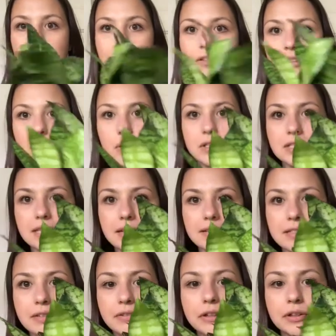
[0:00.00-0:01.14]
So it just has a
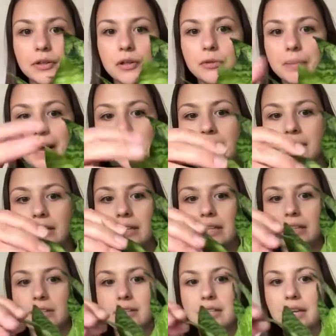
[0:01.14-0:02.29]
different growth pattern.
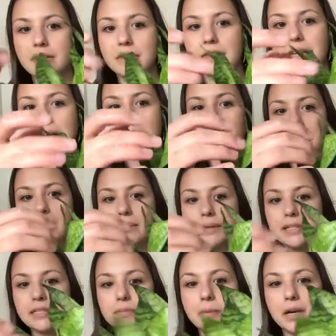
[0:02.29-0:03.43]
Here's how their
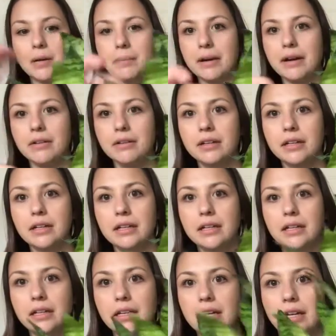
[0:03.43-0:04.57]
babies pop out.
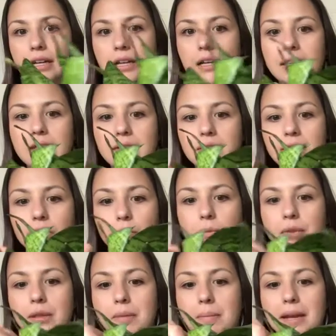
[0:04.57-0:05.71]
This is
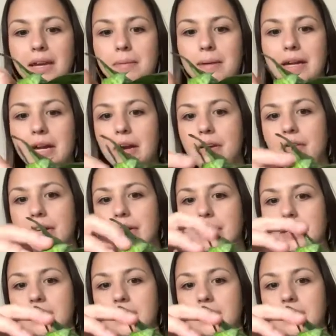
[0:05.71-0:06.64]
the baby on it.